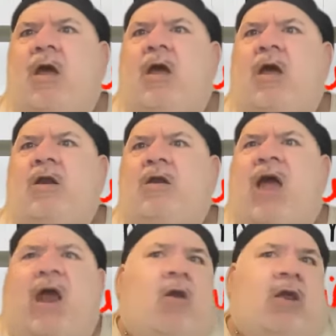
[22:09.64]
not
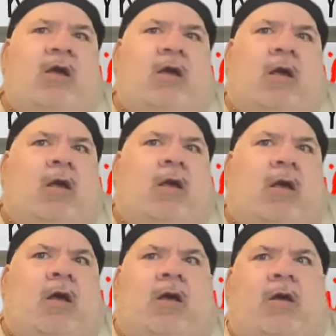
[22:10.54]
only
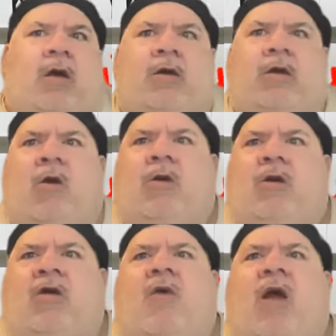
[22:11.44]
a
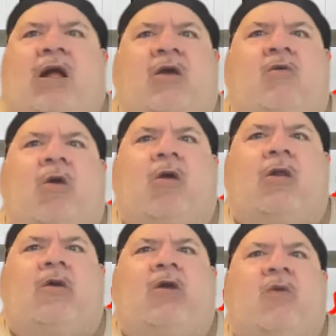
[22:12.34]
good rock and
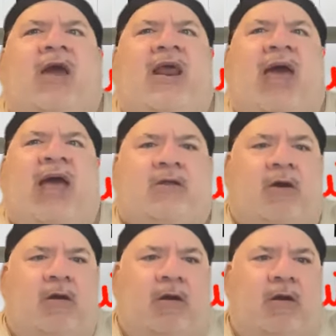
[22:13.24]
roller, a great
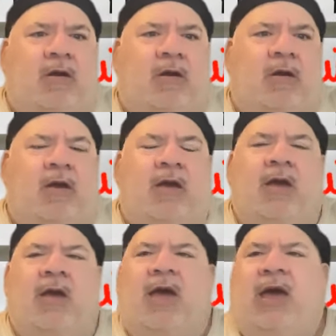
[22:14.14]
actor,
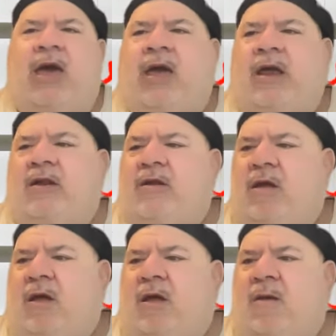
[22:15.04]
and
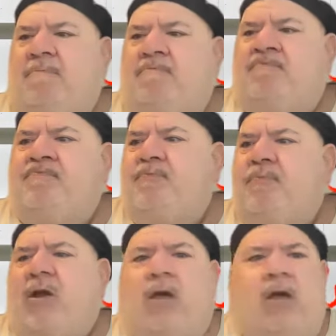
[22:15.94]

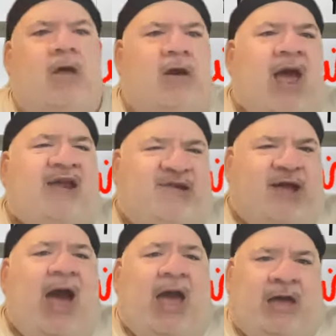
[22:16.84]
but a nice
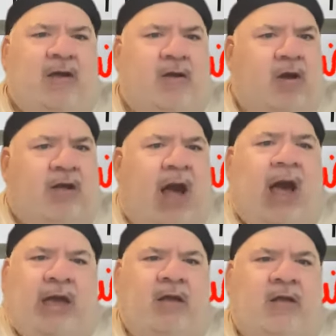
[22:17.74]
guy, good
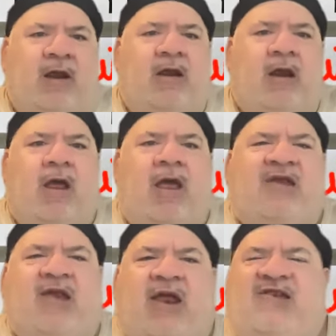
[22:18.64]
guy. Didn't
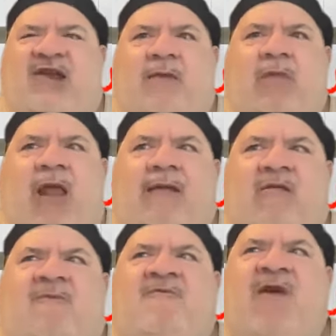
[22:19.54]
it seemed like
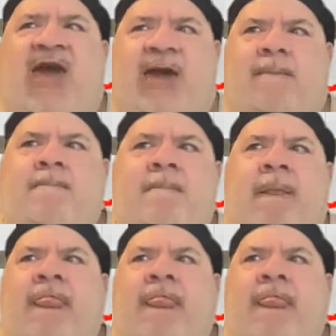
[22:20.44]
the fame.